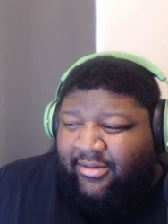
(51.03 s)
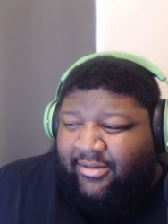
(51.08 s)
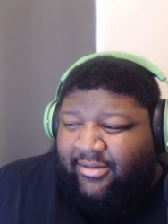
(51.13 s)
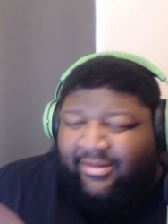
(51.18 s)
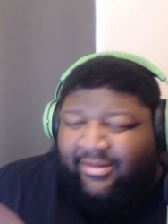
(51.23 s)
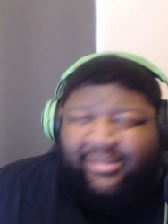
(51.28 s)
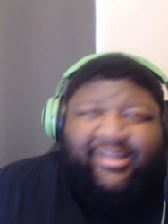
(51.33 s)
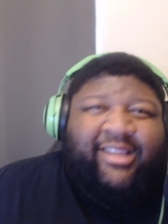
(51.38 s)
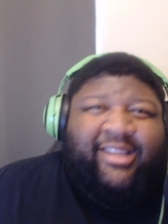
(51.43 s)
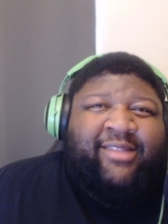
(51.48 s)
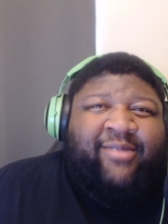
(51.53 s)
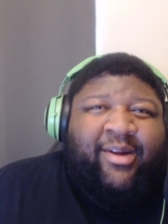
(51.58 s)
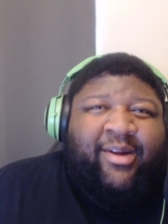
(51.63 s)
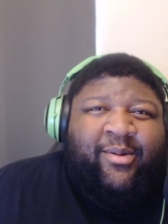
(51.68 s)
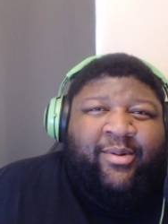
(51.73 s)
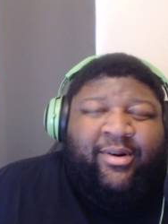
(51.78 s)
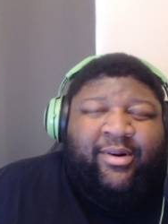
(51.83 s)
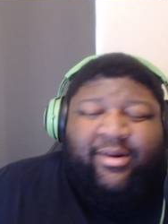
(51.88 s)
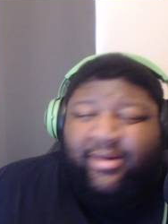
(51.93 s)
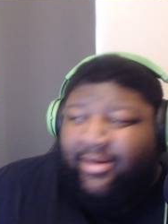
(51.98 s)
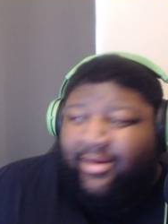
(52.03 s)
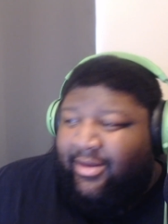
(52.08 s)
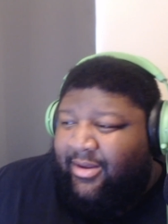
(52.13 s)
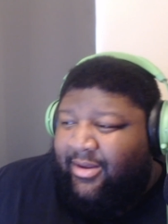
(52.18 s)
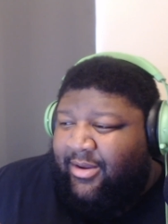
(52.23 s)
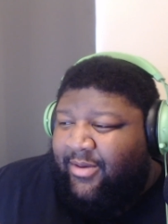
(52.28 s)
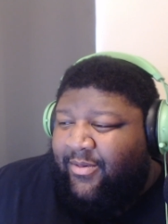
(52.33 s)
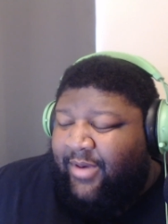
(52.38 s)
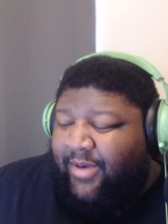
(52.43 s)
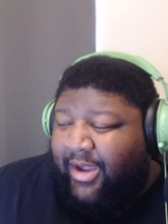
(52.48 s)
is that the right word?
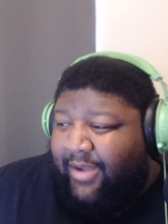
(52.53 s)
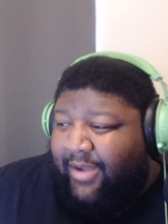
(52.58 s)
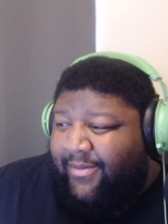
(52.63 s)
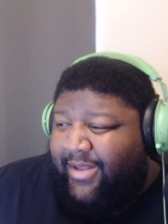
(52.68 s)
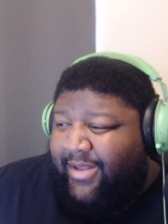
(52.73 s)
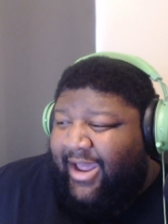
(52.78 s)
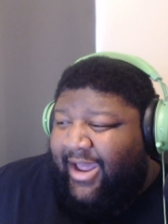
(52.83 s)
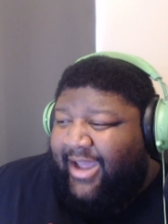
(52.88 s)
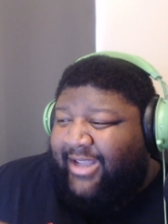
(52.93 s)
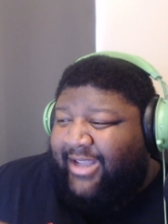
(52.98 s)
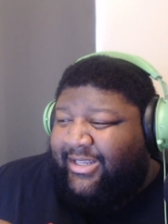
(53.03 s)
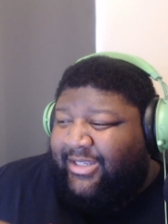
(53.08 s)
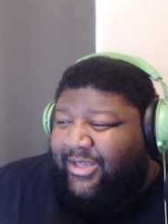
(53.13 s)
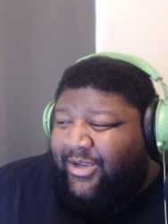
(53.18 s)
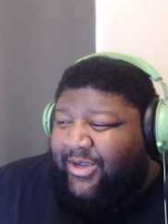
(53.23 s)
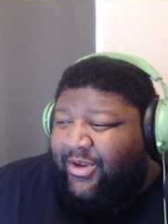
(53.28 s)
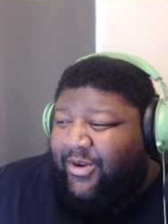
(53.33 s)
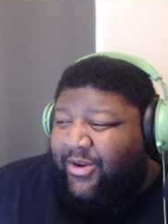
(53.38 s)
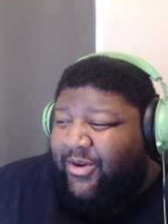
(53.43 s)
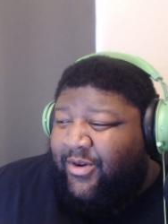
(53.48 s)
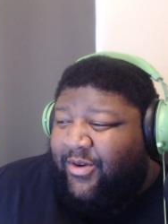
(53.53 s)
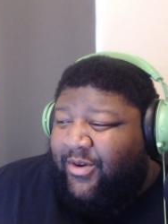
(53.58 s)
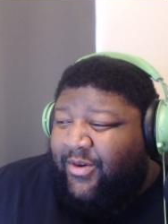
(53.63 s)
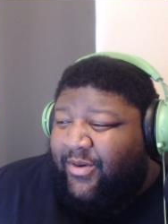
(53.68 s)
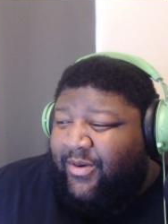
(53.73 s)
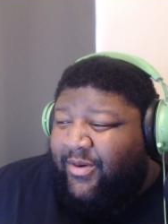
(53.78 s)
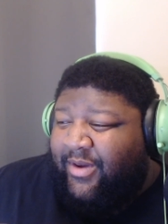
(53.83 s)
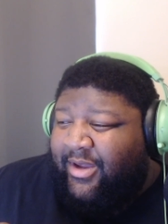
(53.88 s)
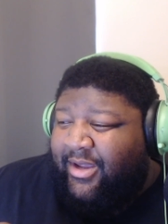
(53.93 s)
We're giving that to